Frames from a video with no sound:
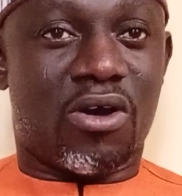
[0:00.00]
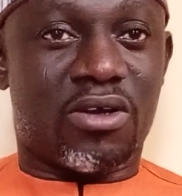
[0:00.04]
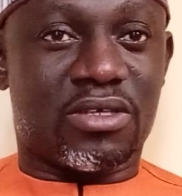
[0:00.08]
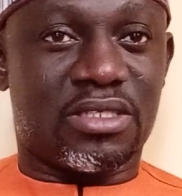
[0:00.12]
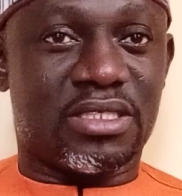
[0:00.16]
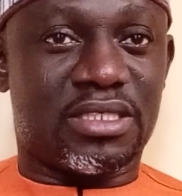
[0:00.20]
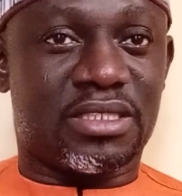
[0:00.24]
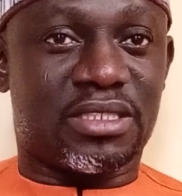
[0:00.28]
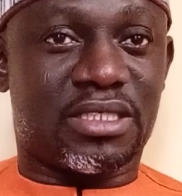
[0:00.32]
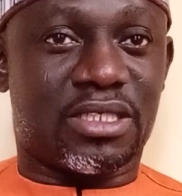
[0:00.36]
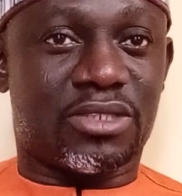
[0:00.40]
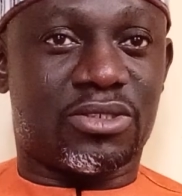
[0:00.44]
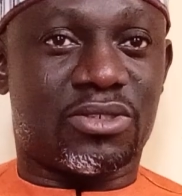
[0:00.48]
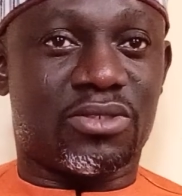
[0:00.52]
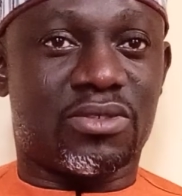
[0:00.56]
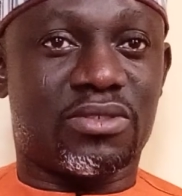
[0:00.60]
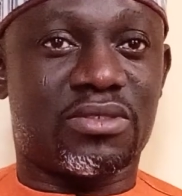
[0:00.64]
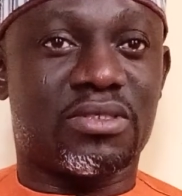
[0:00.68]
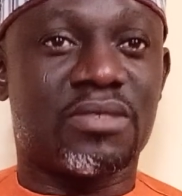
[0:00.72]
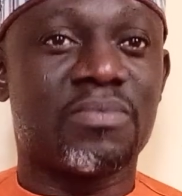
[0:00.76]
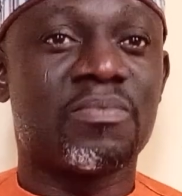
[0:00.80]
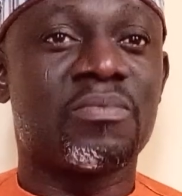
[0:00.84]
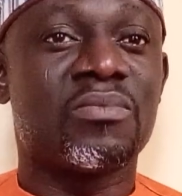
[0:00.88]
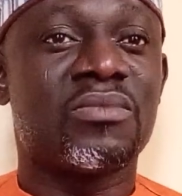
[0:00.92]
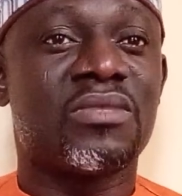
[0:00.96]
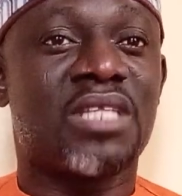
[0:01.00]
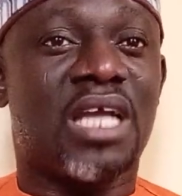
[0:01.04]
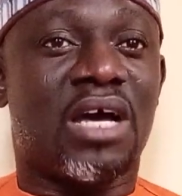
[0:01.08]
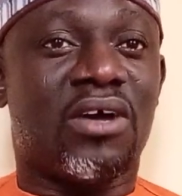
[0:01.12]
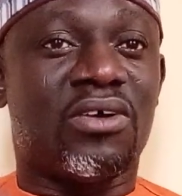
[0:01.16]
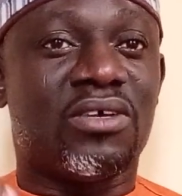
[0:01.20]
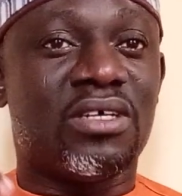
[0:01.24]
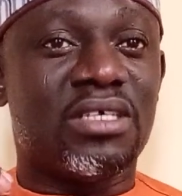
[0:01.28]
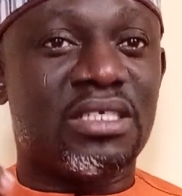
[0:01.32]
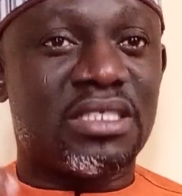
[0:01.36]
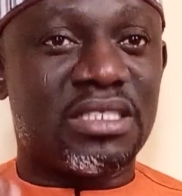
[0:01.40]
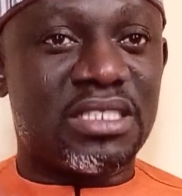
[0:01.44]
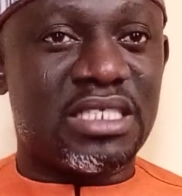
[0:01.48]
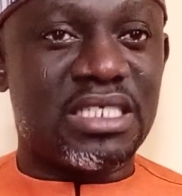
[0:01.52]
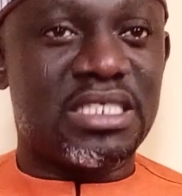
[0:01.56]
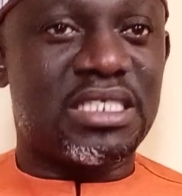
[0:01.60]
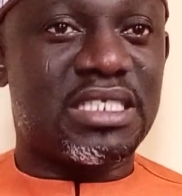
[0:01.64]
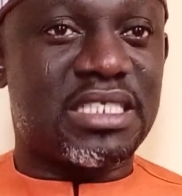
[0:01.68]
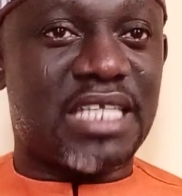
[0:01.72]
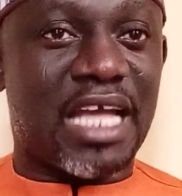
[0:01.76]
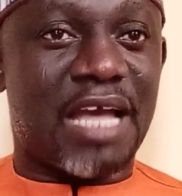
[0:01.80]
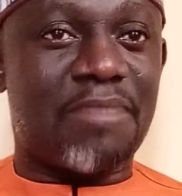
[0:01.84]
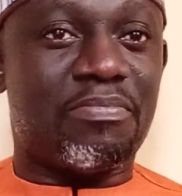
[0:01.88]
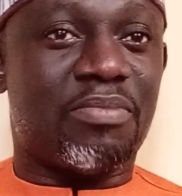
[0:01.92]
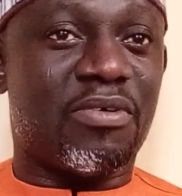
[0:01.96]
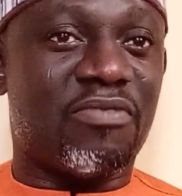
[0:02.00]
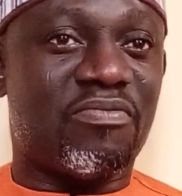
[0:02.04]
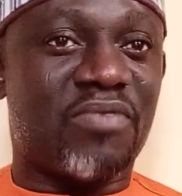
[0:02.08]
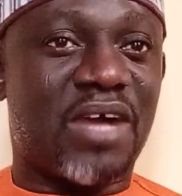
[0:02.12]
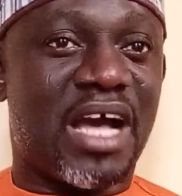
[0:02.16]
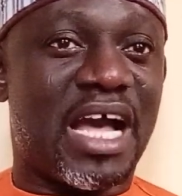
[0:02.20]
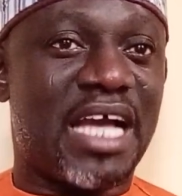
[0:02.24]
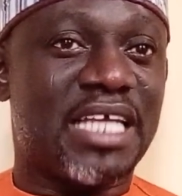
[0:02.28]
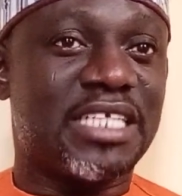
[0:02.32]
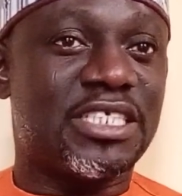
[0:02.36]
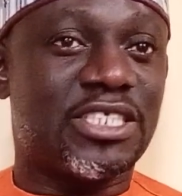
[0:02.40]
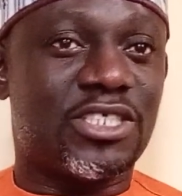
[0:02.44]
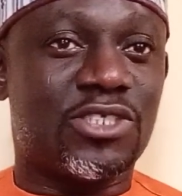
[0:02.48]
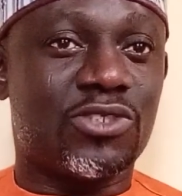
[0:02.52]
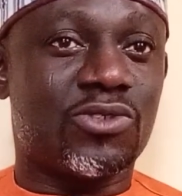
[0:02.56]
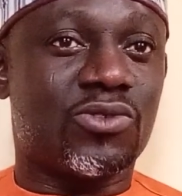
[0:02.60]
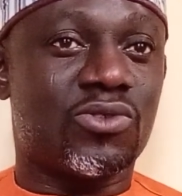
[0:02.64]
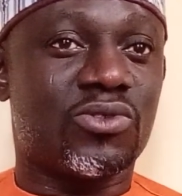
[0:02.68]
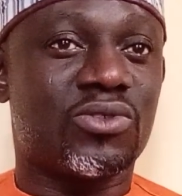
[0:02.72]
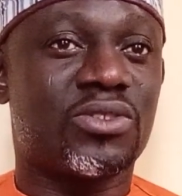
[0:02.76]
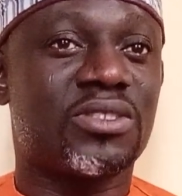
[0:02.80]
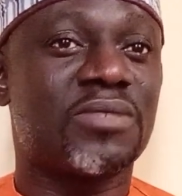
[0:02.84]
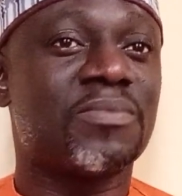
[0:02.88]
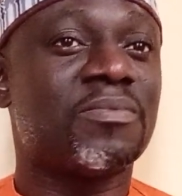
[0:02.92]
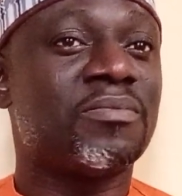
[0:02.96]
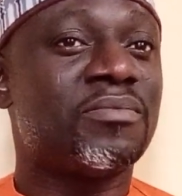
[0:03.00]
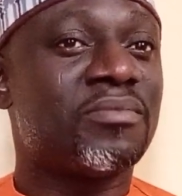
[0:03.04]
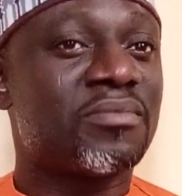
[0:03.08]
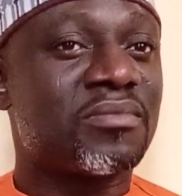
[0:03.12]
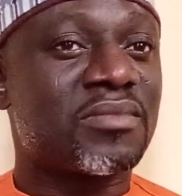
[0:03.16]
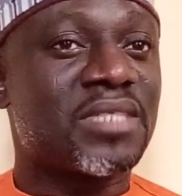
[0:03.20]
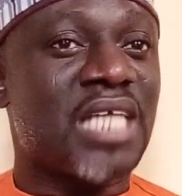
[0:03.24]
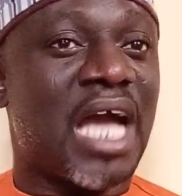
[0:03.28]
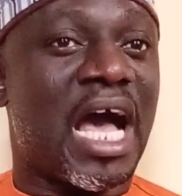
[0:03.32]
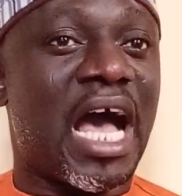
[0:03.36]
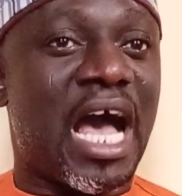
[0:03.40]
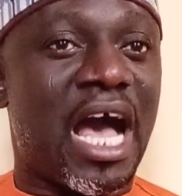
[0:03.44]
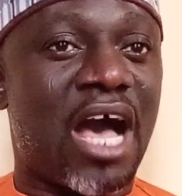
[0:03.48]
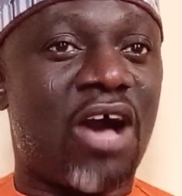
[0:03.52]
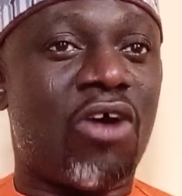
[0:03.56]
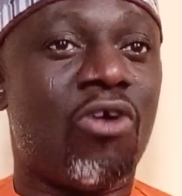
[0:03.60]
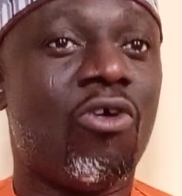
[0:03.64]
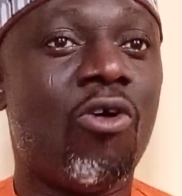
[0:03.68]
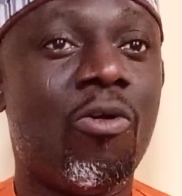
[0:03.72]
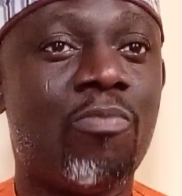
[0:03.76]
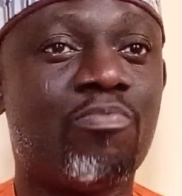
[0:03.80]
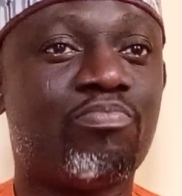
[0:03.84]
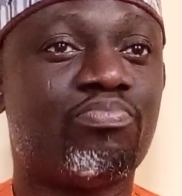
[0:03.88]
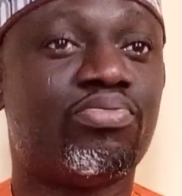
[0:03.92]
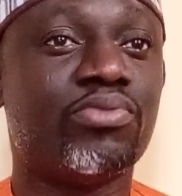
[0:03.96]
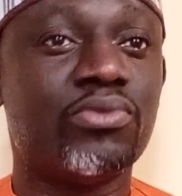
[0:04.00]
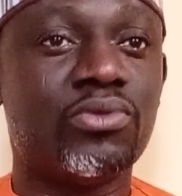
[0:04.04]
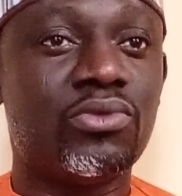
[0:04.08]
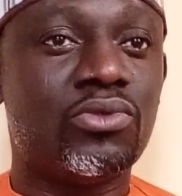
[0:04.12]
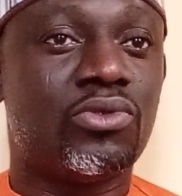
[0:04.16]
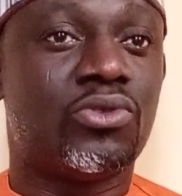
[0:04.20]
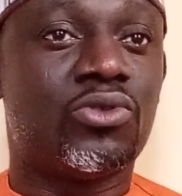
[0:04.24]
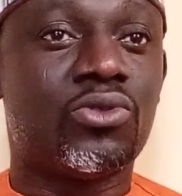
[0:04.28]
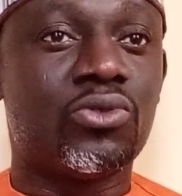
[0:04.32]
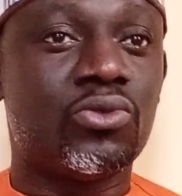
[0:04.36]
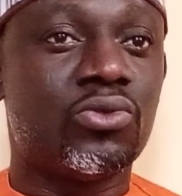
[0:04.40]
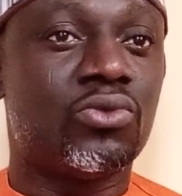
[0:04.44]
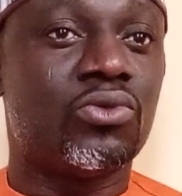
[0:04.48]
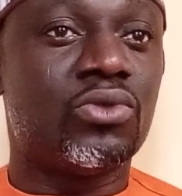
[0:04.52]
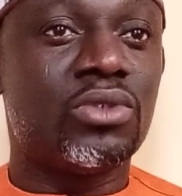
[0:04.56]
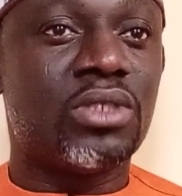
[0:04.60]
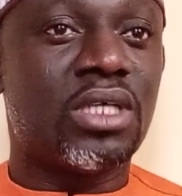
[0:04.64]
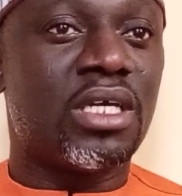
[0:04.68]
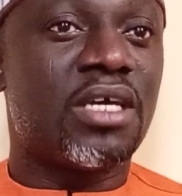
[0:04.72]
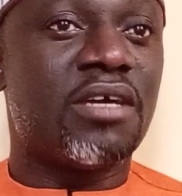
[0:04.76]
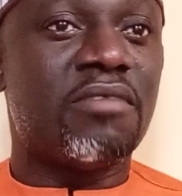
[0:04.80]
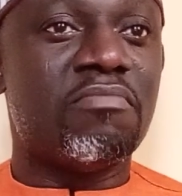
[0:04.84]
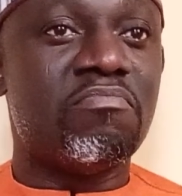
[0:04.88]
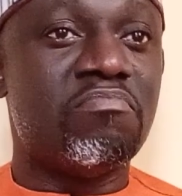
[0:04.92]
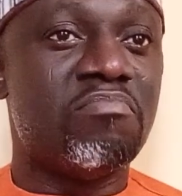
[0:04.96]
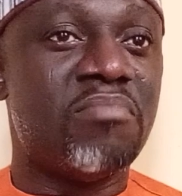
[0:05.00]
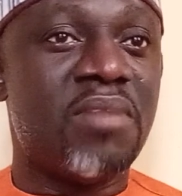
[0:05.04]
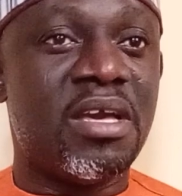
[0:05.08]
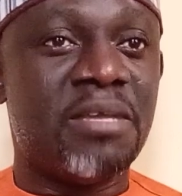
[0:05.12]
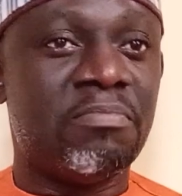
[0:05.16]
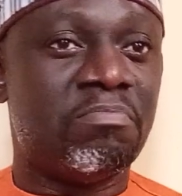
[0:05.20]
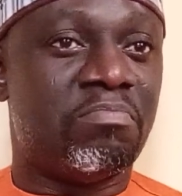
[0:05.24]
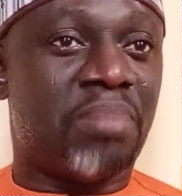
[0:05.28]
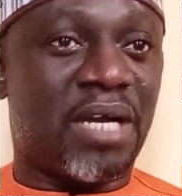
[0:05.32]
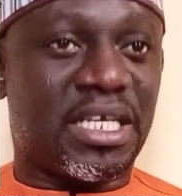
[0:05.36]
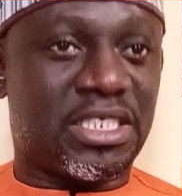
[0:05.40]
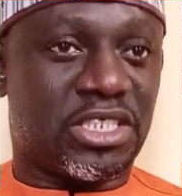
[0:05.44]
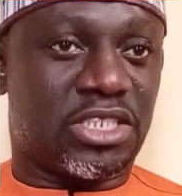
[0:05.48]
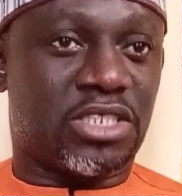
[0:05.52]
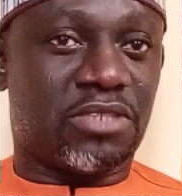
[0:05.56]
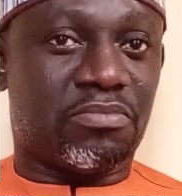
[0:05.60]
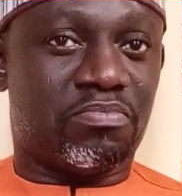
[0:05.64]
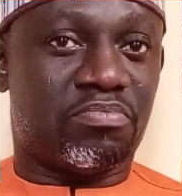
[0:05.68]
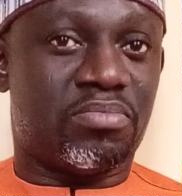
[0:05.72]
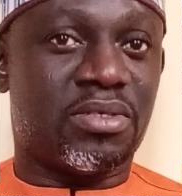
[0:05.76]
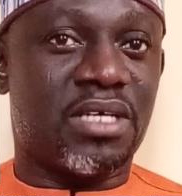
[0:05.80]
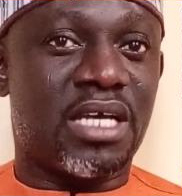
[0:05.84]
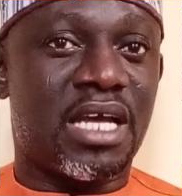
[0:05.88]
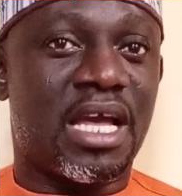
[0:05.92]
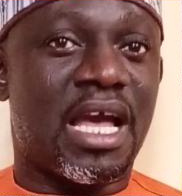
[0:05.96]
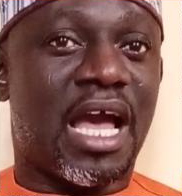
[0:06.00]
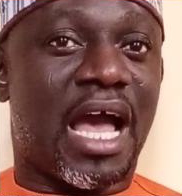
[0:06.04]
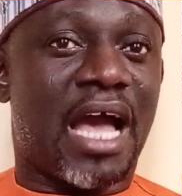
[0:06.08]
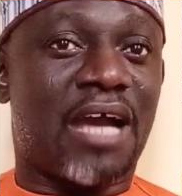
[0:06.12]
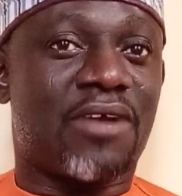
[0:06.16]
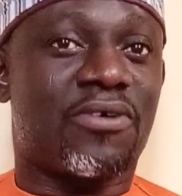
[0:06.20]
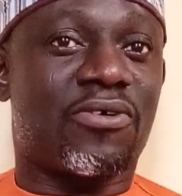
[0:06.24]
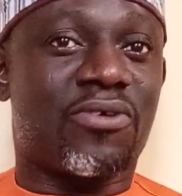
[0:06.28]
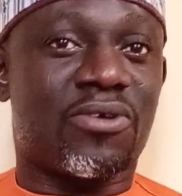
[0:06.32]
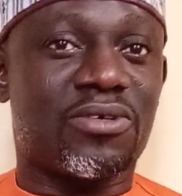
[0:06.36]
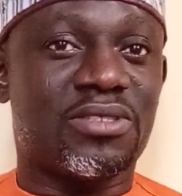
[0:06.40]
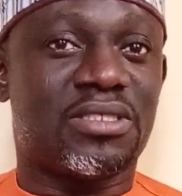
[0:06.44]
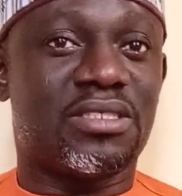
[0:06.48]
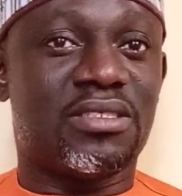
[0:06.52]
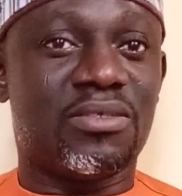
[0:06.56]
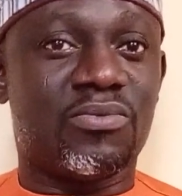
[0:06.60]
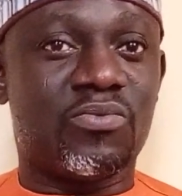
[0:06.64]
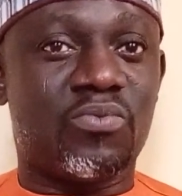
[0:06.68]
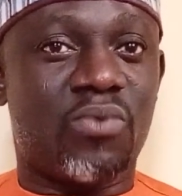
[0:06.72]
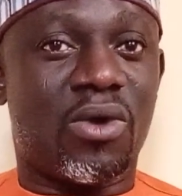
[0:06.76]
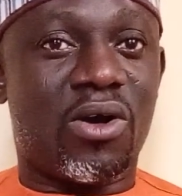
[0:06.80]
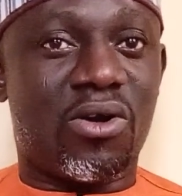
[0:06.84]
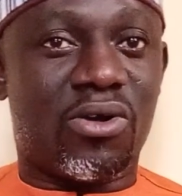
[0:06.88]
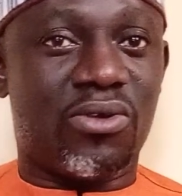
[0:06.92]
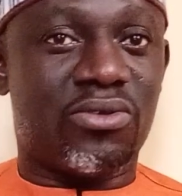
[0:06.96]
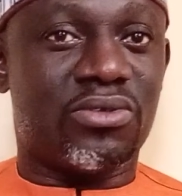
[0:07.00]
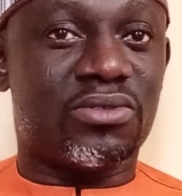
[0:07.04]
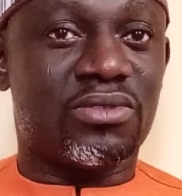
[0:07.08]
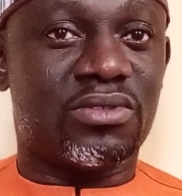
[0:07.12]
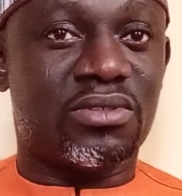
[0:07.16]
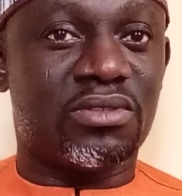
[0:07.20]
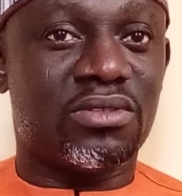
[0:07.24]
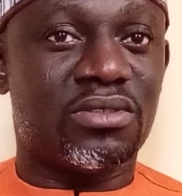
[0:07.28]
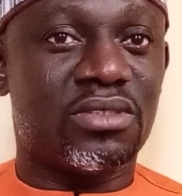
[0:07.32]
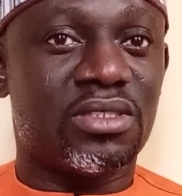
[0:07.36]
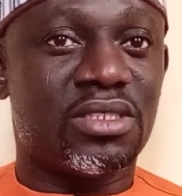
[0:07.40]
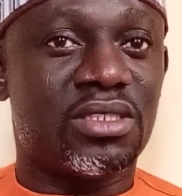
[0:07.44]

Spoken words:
organizations. Now, this type of IGOs are open to membership across the world.